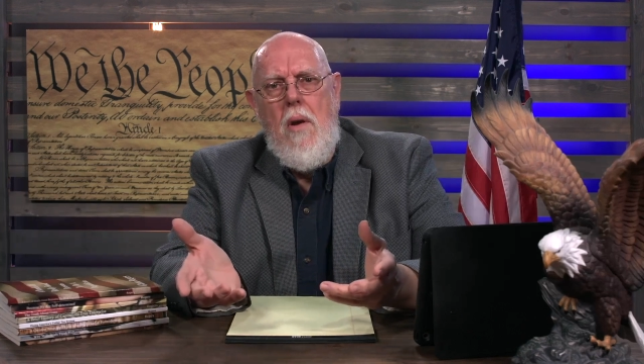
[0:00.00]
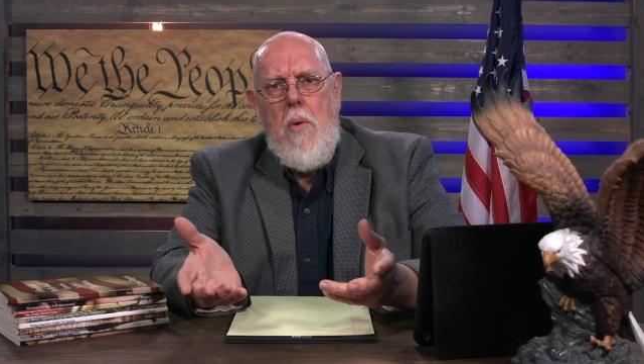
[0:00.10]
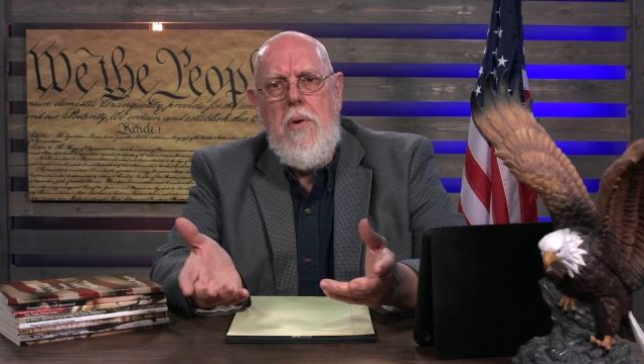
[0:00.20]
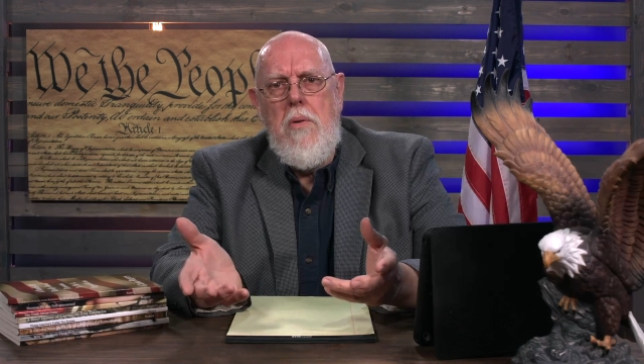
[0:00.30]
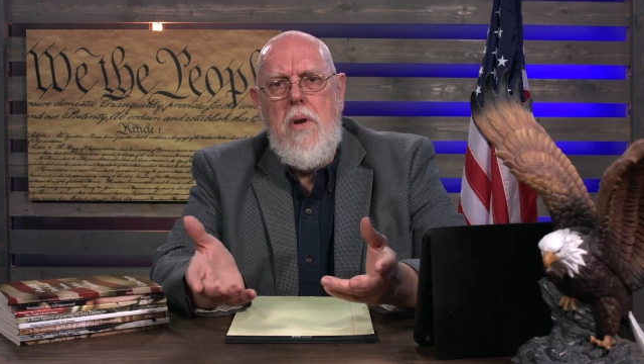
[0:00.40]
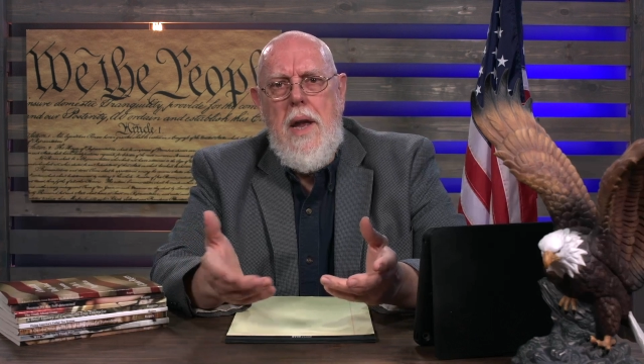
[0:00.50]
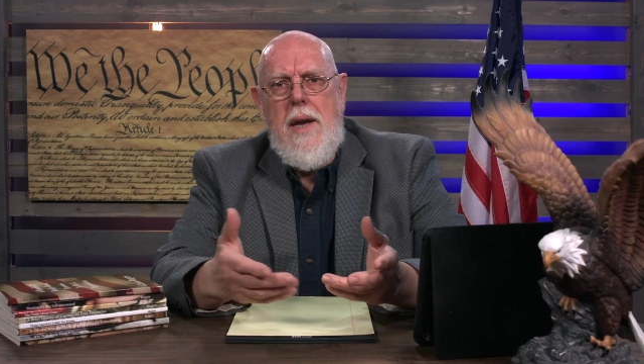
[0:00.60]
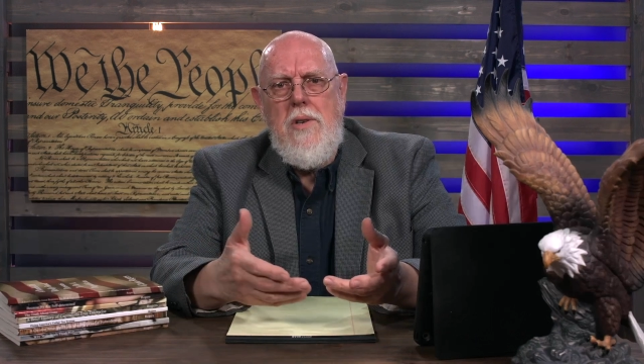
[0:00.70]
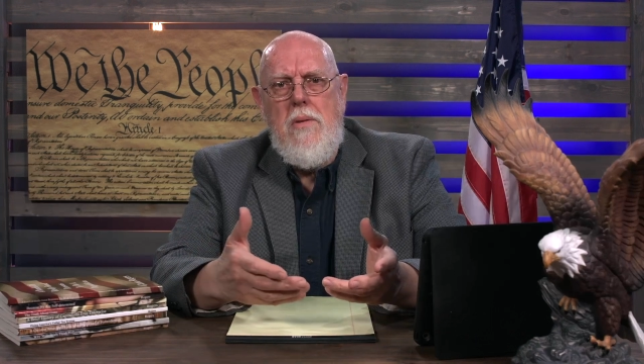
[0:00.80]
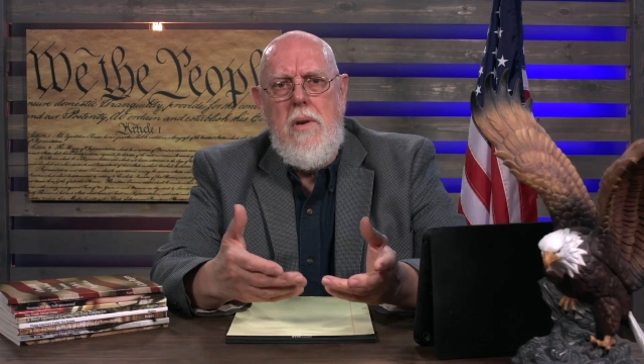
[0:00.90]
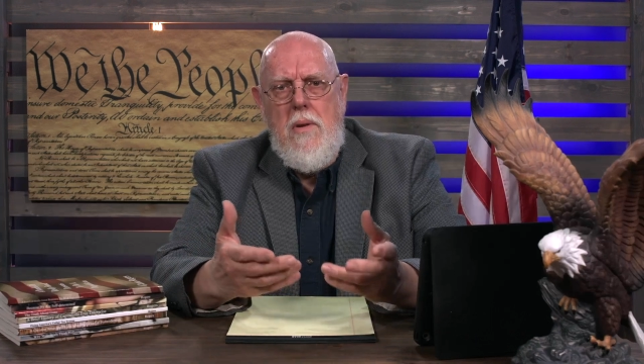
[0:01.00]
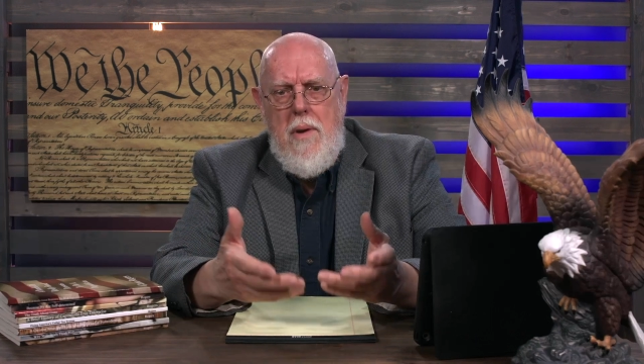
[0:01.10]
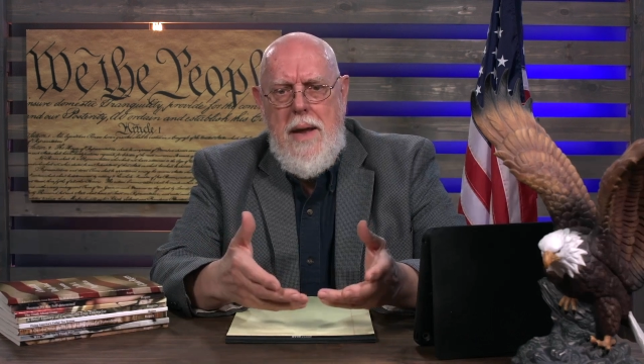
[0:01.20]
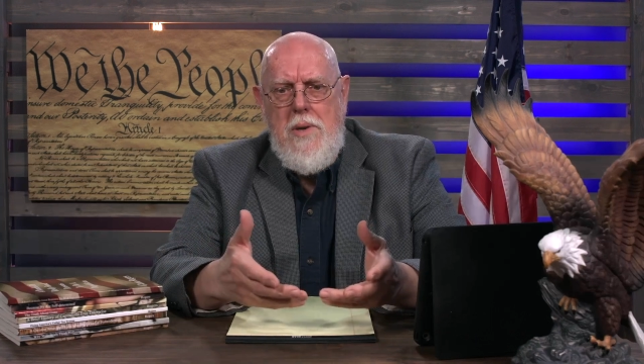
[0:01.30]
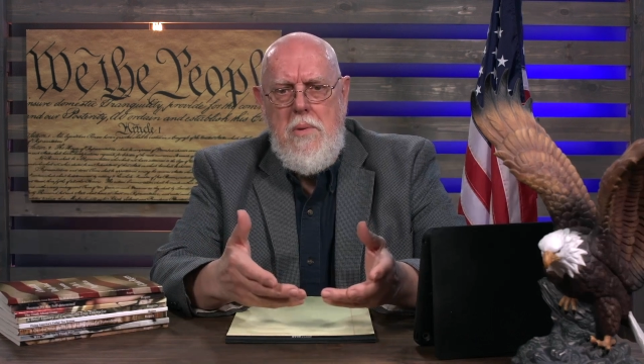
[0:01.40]
where you can actually
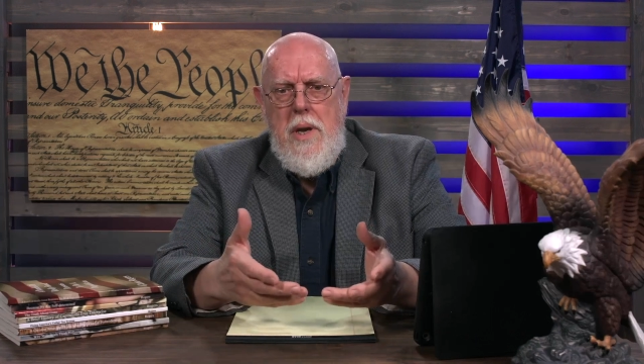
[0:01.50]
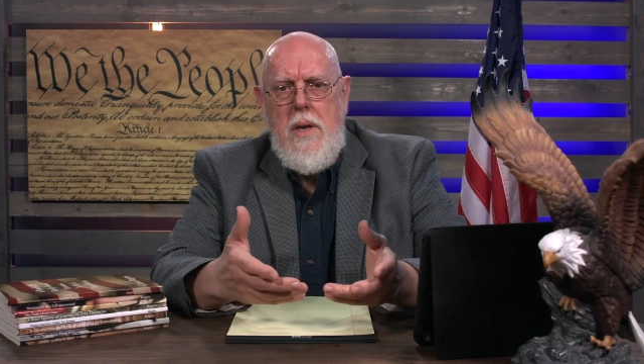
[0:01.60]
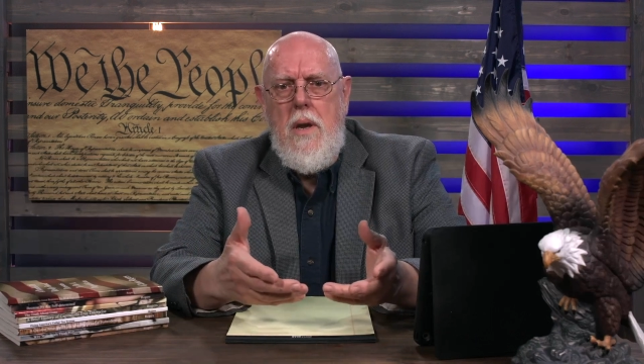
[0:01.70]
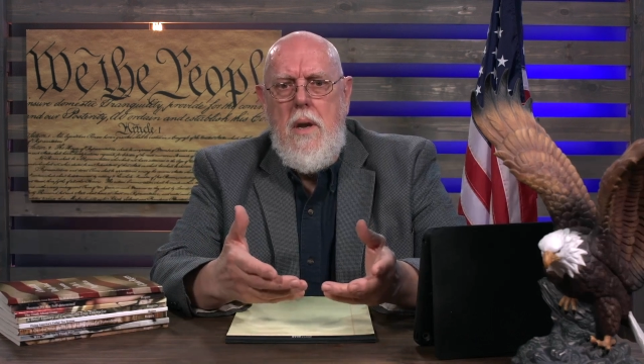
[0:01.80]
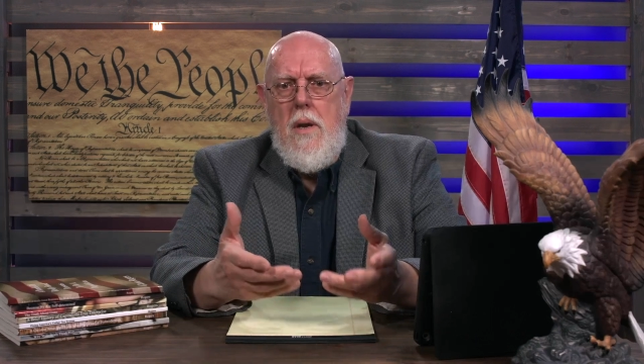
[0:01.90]
graduate,